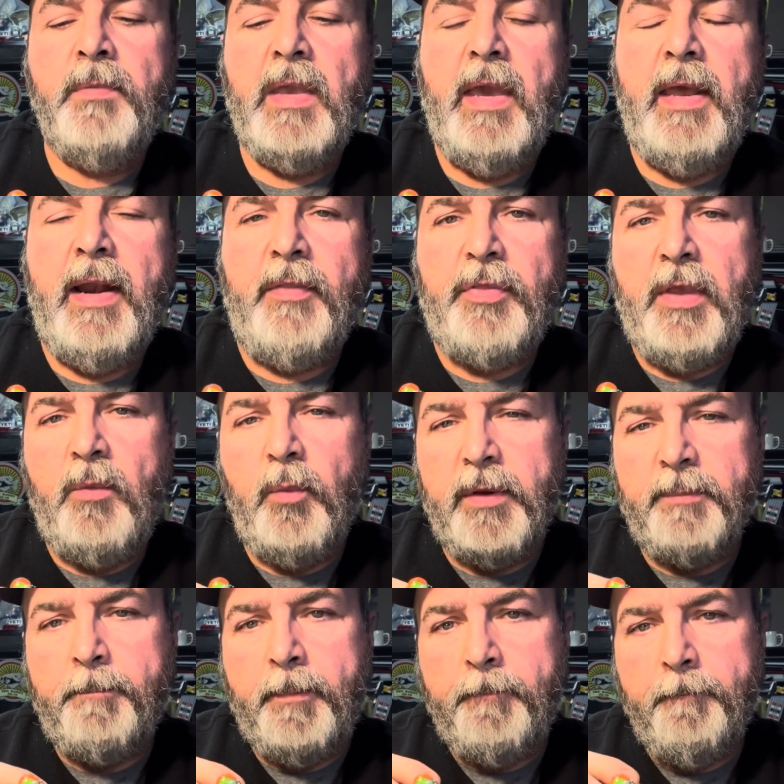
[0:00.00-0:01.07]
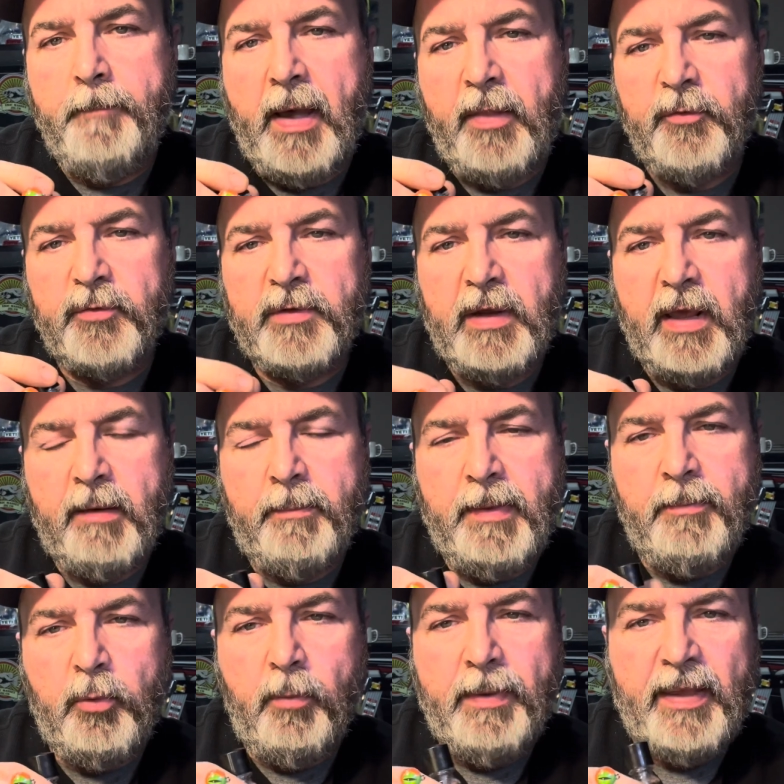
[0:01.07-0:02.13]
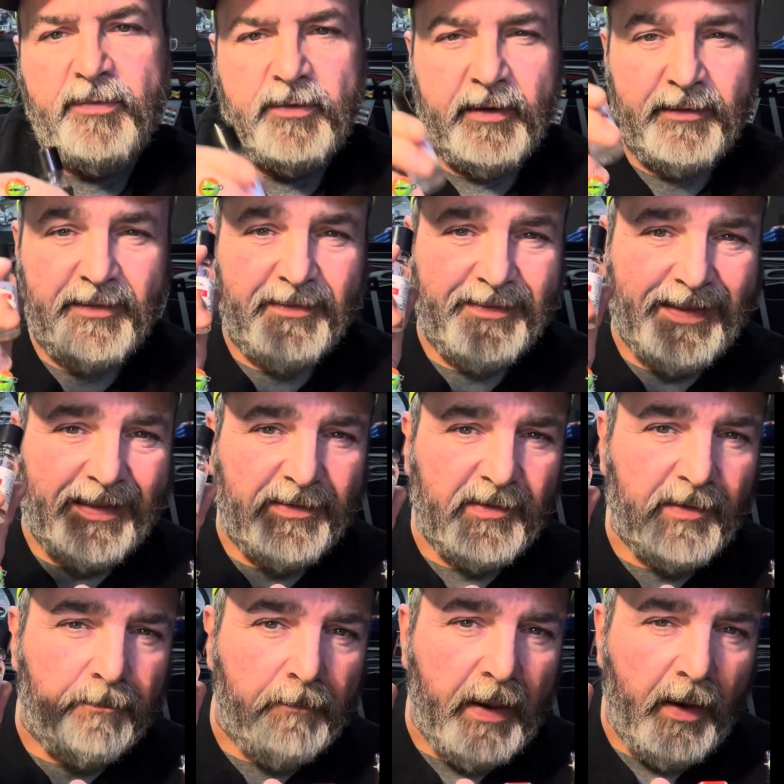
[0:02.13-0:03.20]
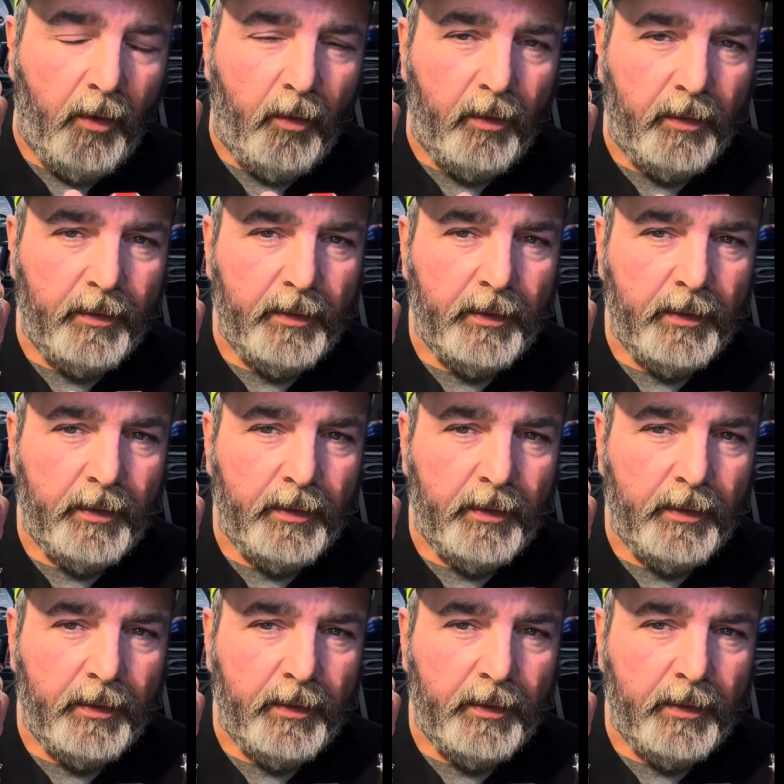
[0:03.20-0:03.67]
And I think what bothers a lot of people about this is that smell